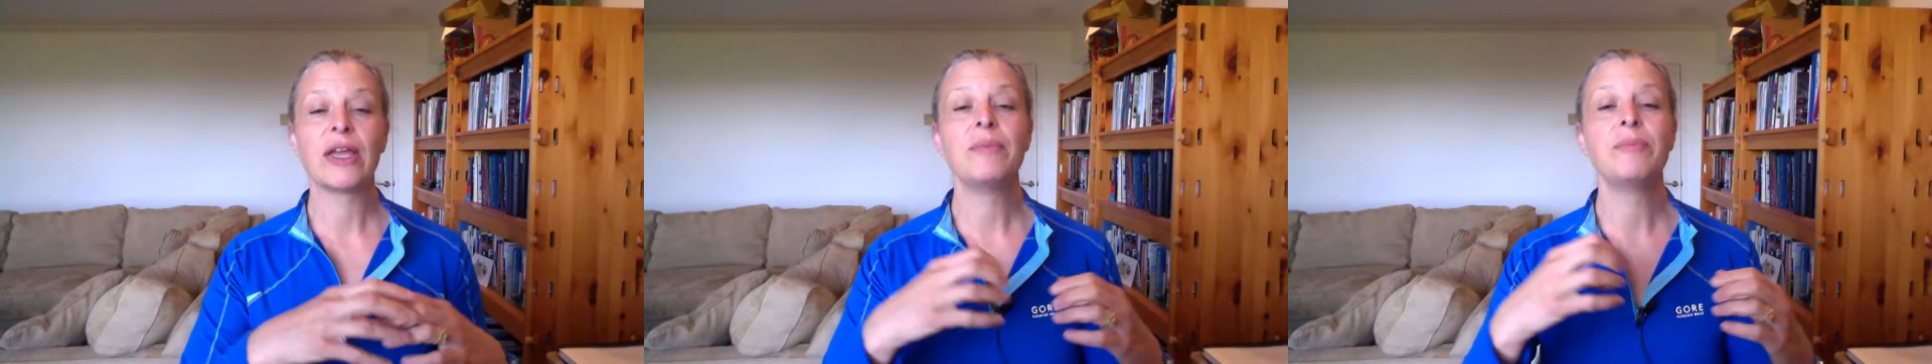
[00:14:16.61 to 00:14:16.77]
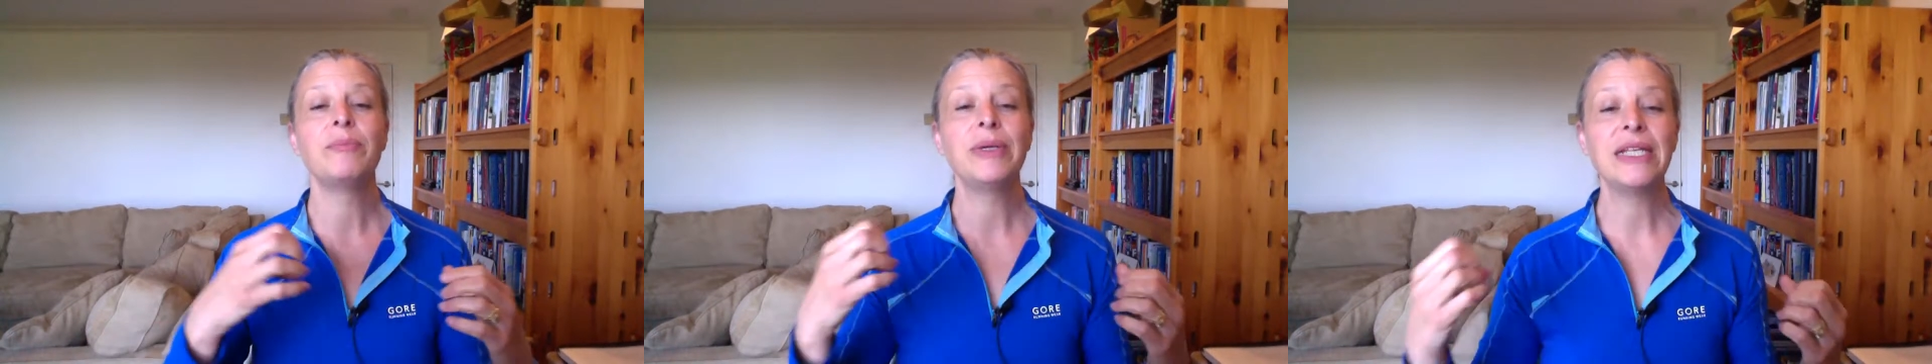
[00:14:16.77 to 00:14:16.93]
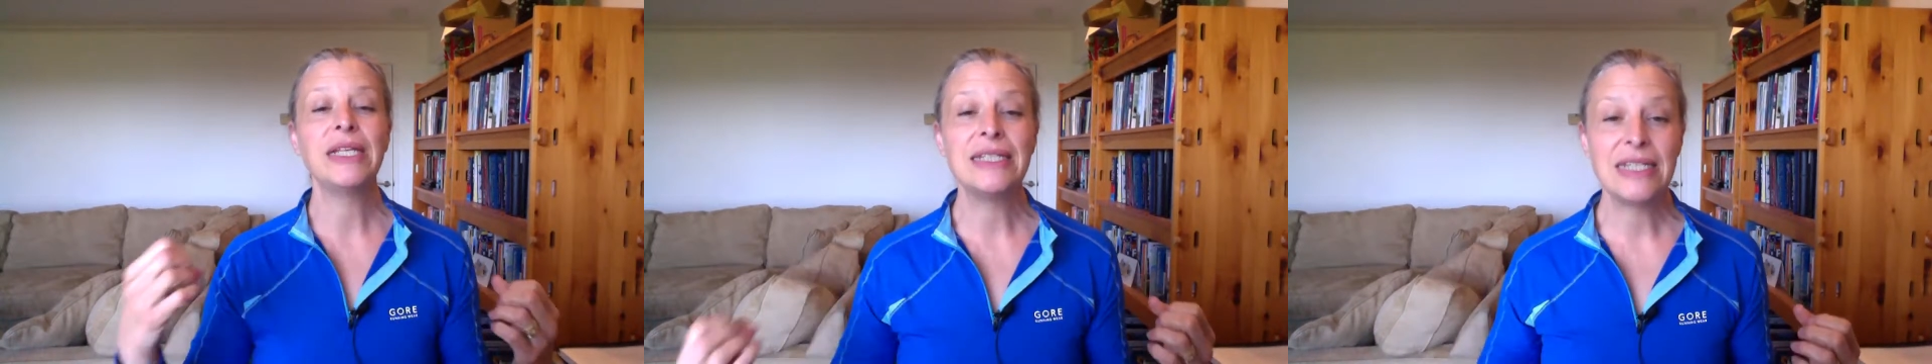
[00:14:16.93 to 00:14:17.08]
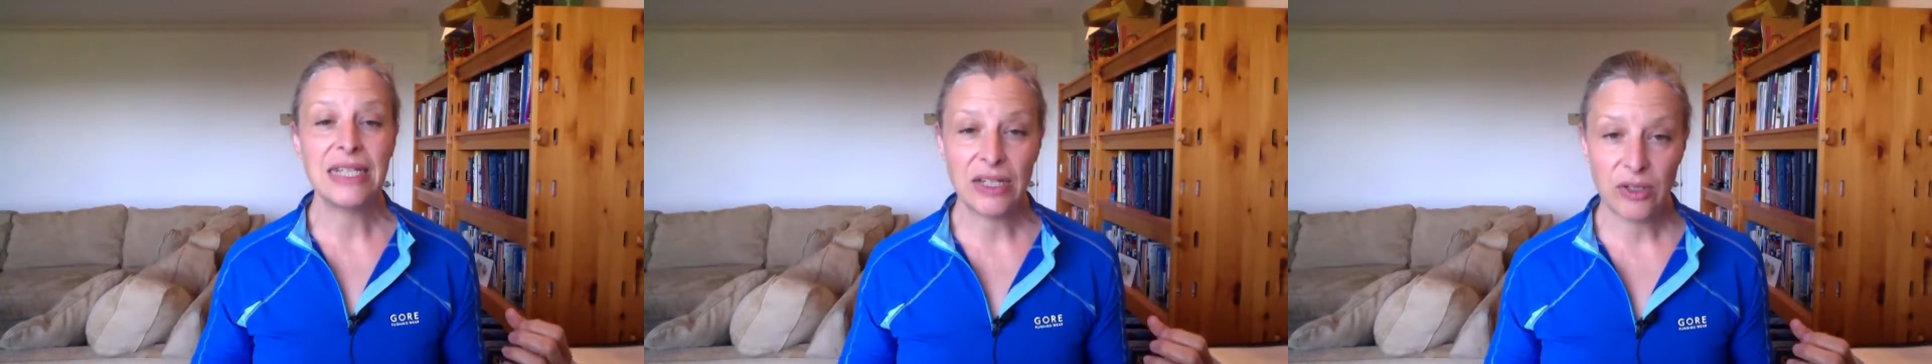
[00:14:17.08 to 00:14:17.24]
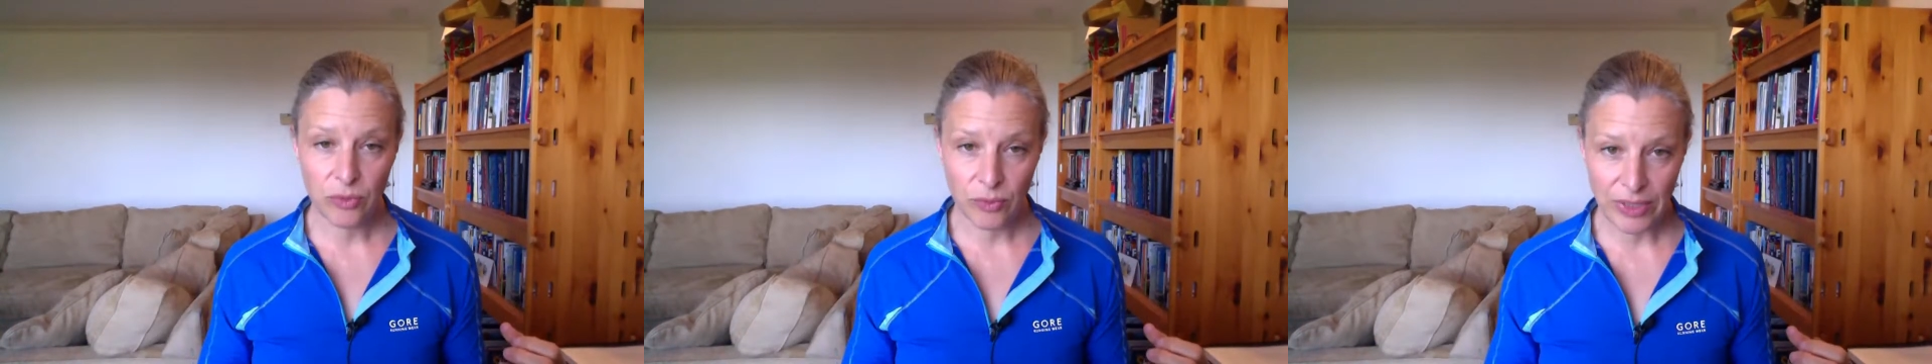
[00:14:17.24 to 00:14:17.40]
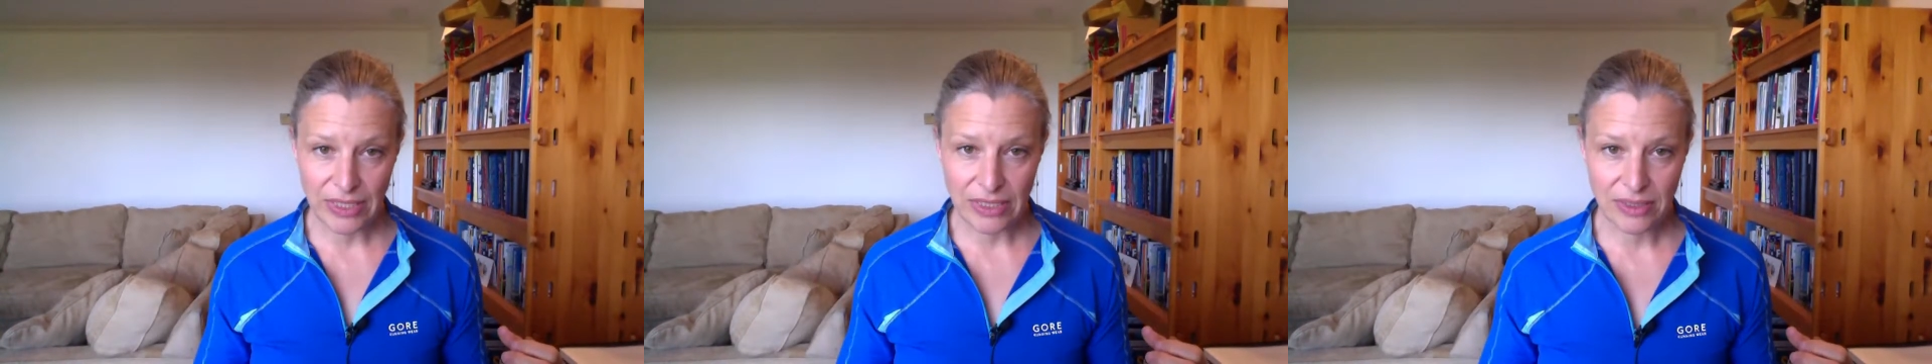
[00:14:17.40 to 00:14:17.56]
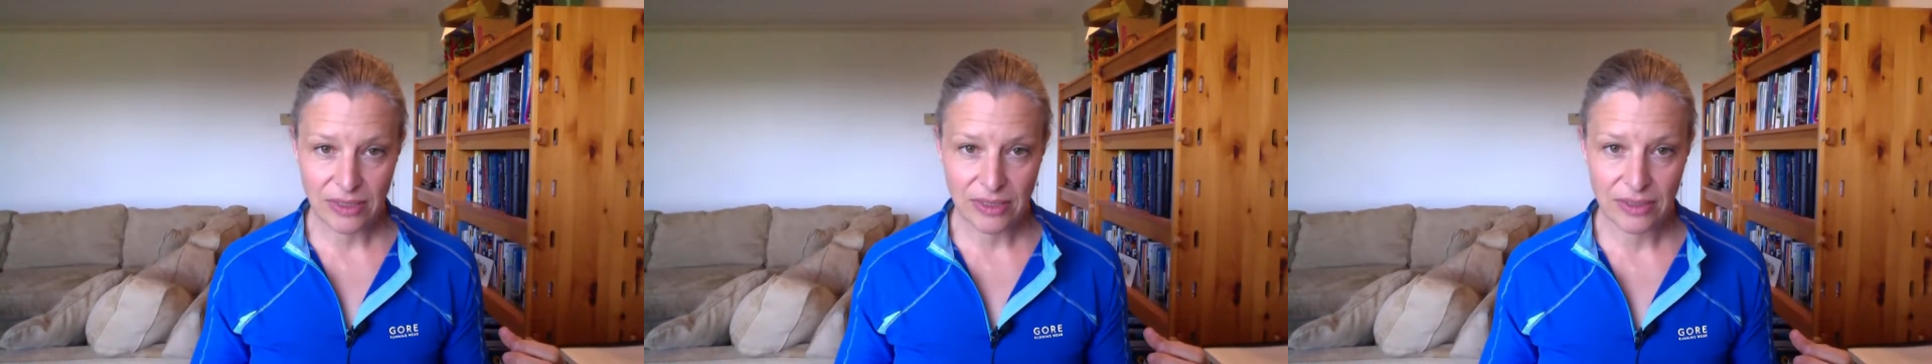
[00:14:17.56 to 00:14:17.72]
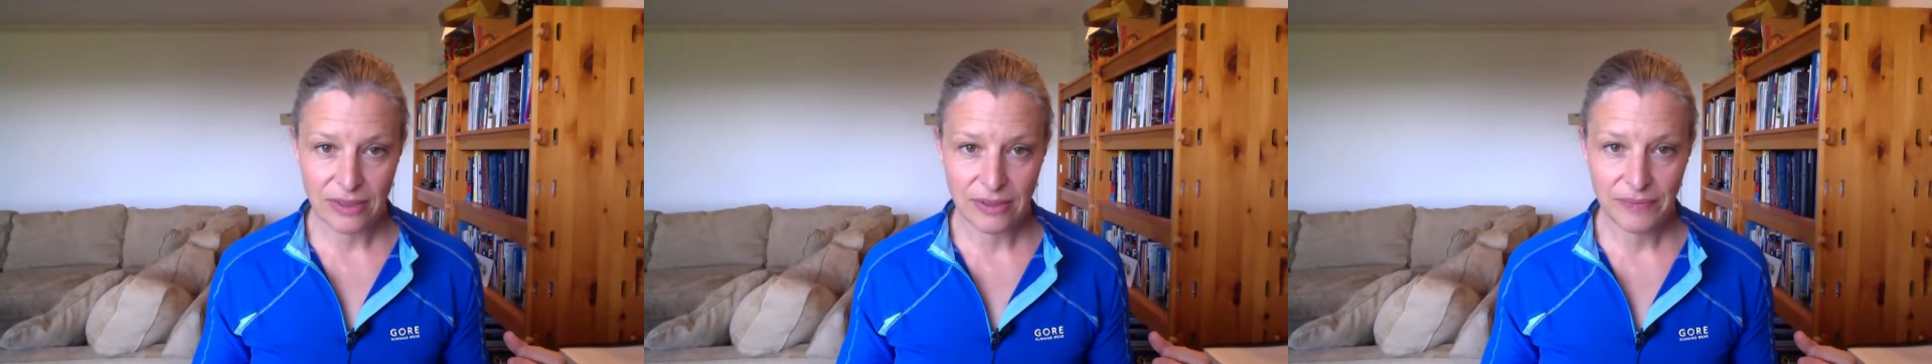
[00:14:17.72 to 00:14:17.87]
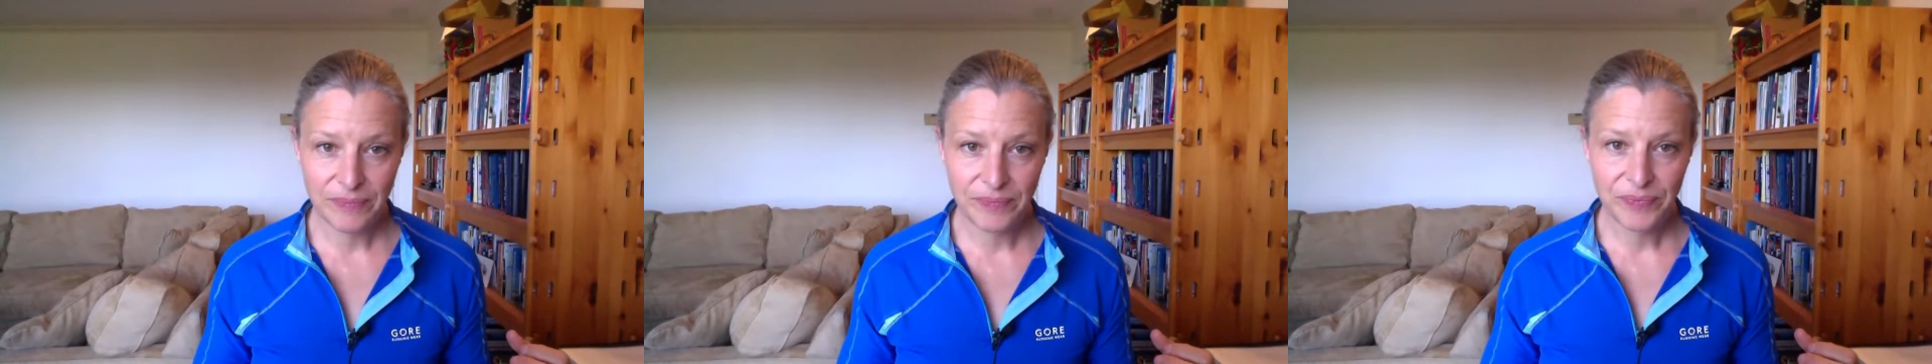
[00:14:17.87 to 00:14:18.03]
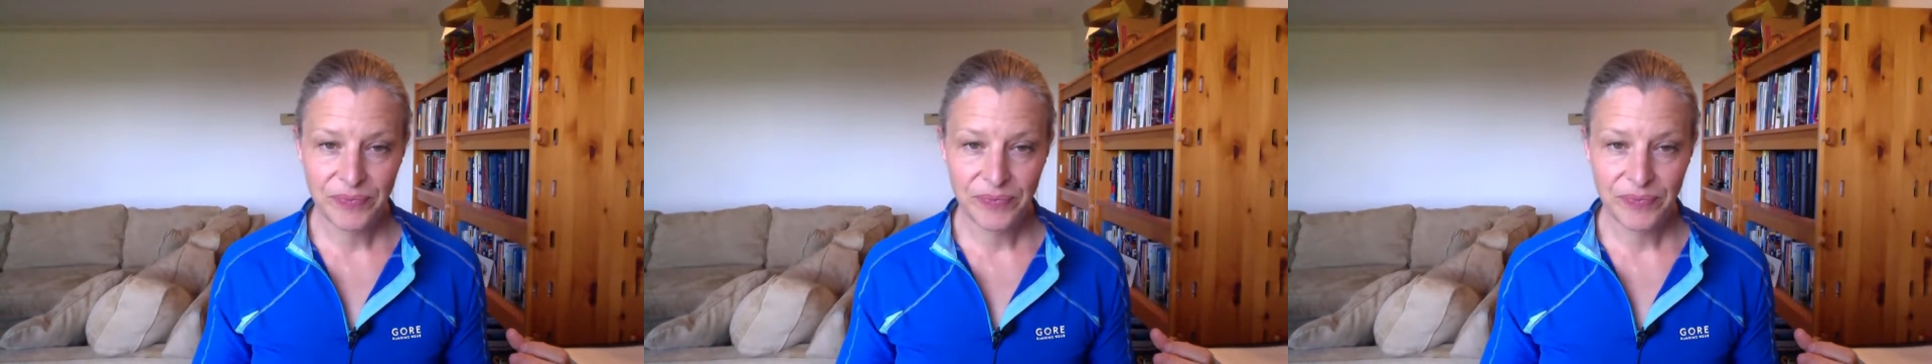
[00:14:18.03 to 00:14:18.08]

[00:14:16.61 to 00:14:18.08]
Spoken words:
can be decreased,